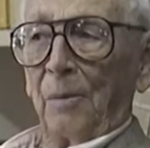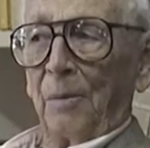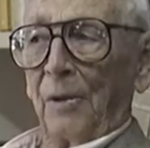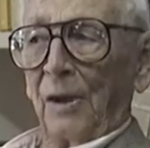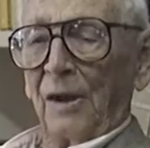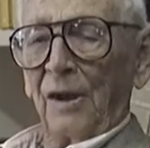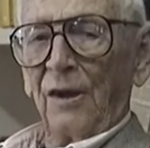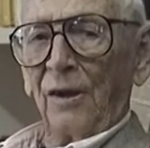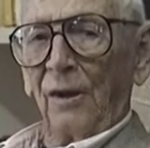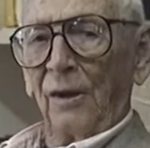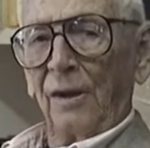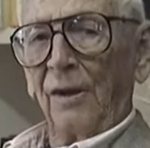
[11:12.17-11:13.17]
But it's a,
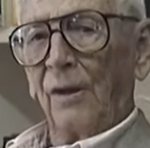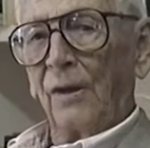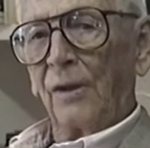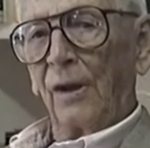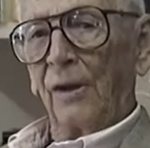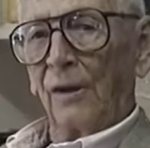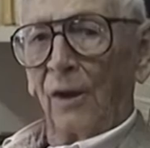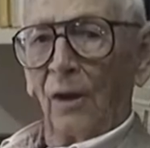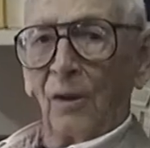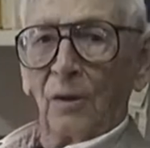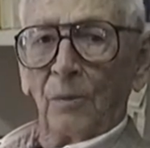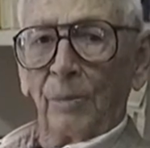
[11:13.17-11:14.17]
you know it's a, the
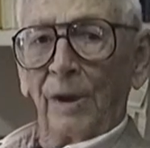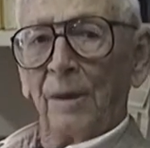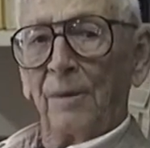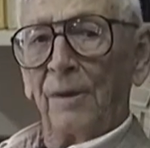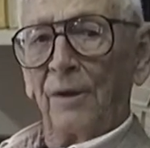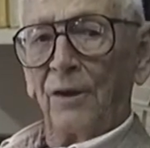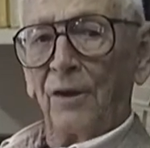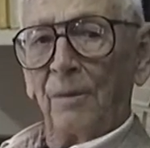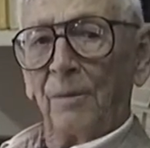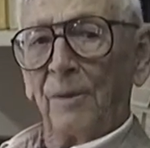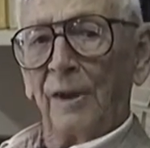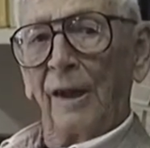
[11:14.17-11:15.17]
local paper, and you should
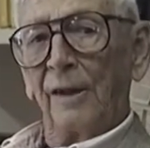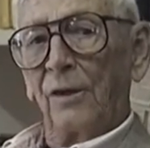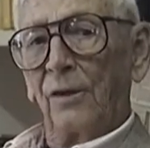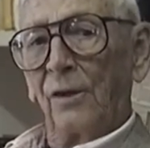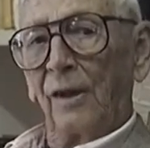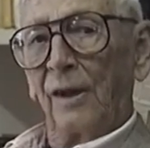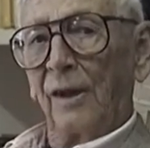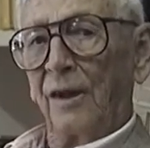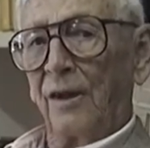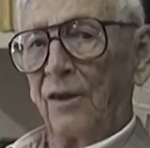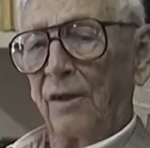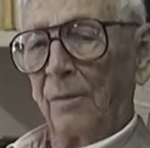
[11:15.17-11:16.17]
be, editorially
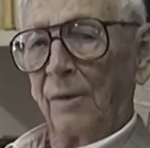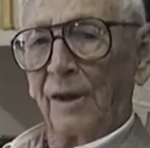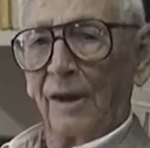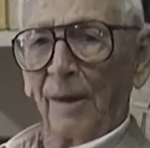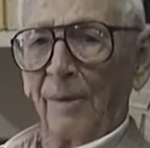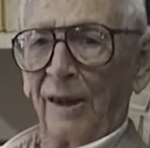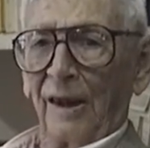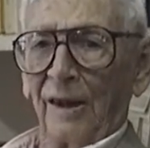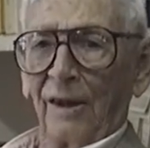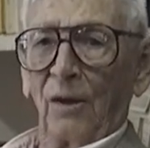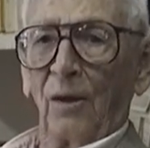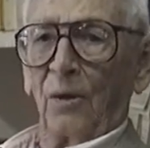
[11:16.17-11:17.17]
you should be commenting
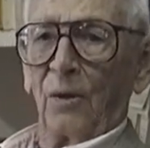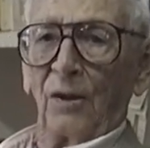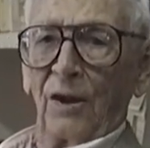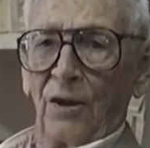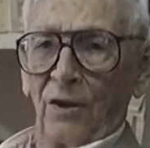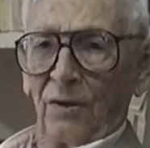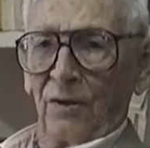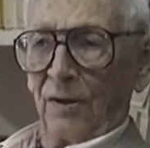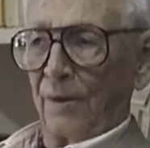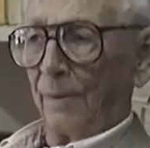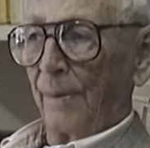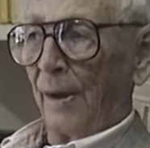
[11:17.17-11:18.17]
on local issues. Mm-hmm.